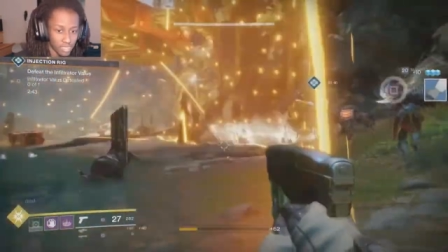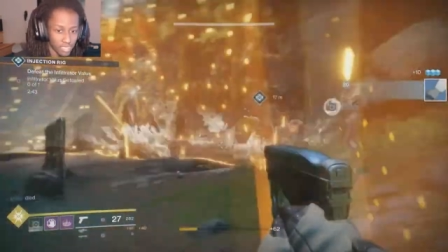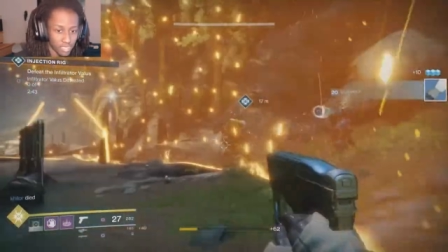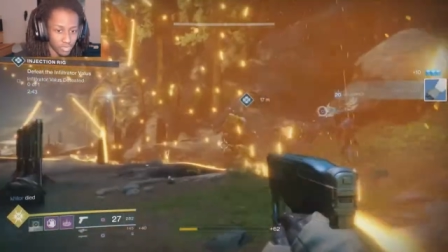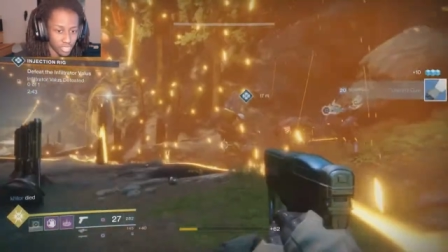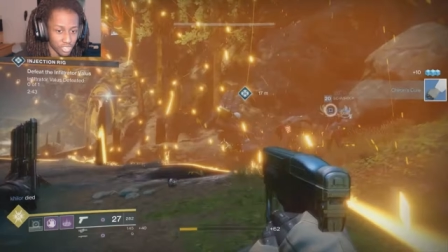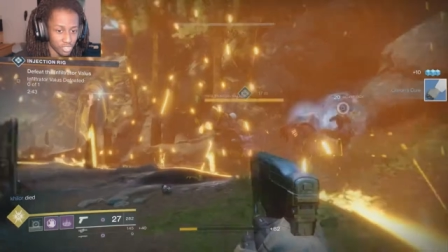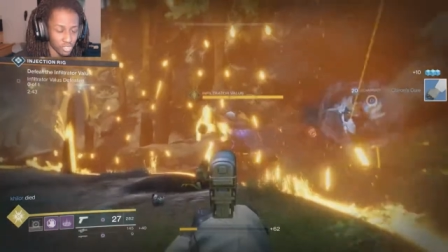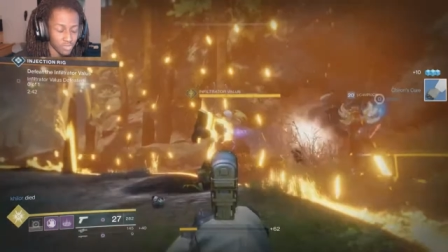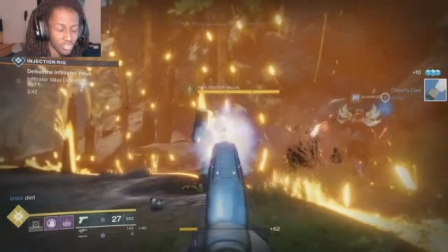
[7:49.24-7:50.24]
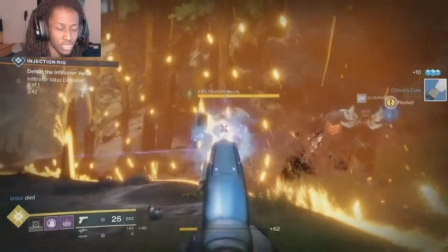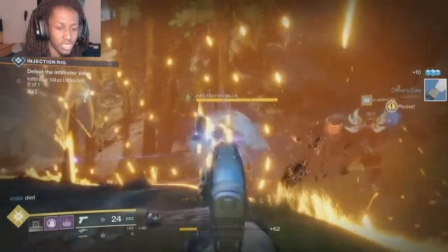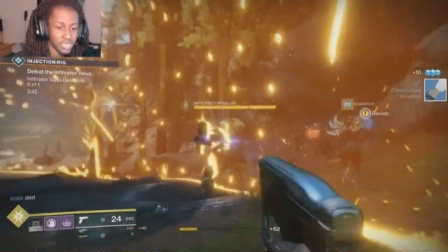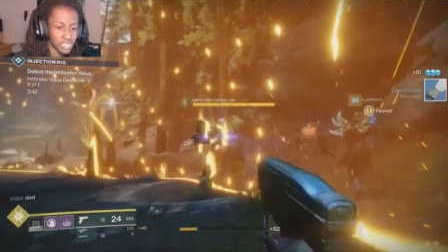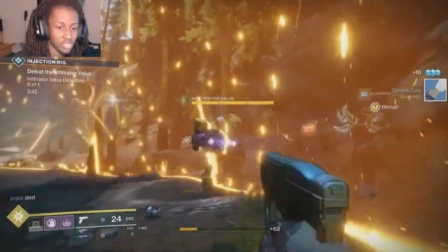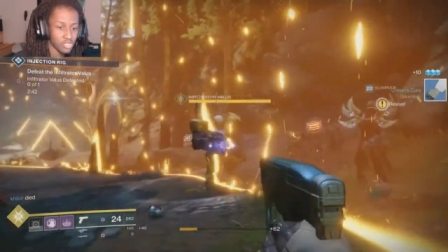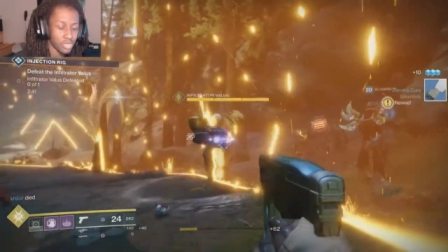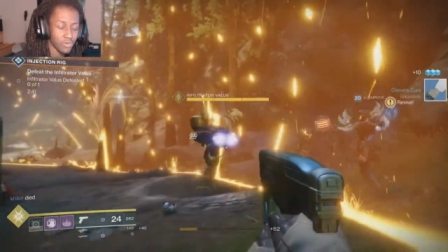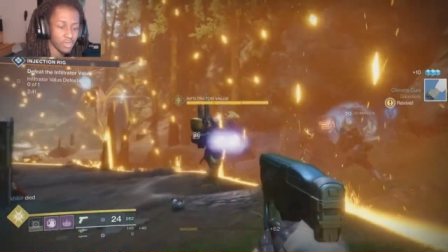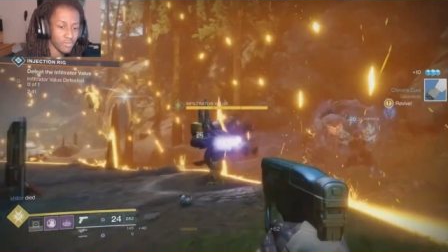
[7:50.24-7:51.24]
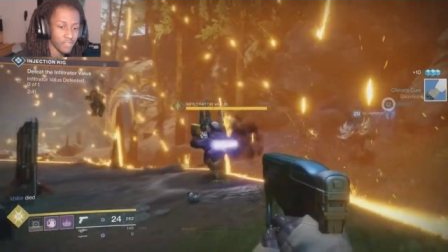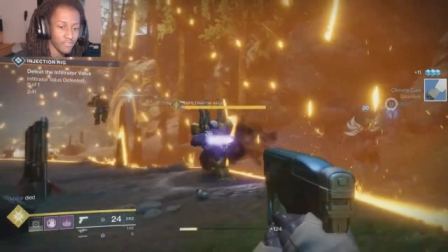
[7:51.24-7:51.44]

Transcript: uh, when you're in Storm Trance is you don't want to be